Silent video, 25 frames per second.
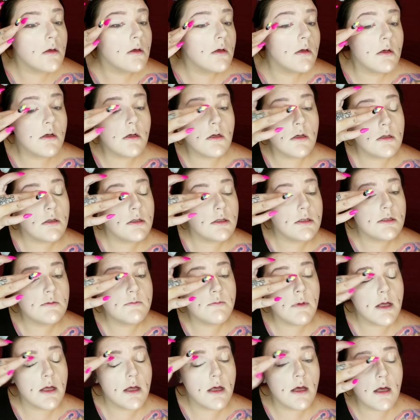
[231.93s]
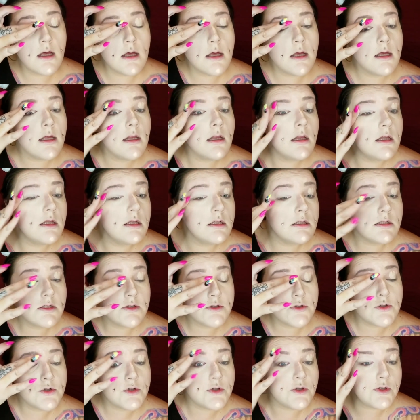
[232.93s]
because my eyelids
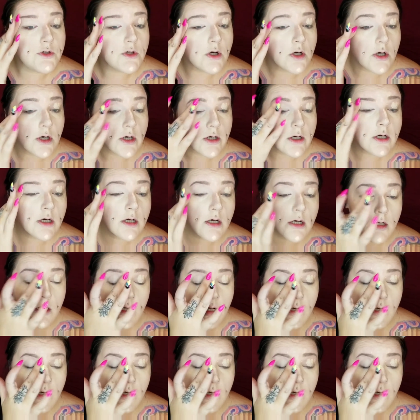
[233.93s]
are dark.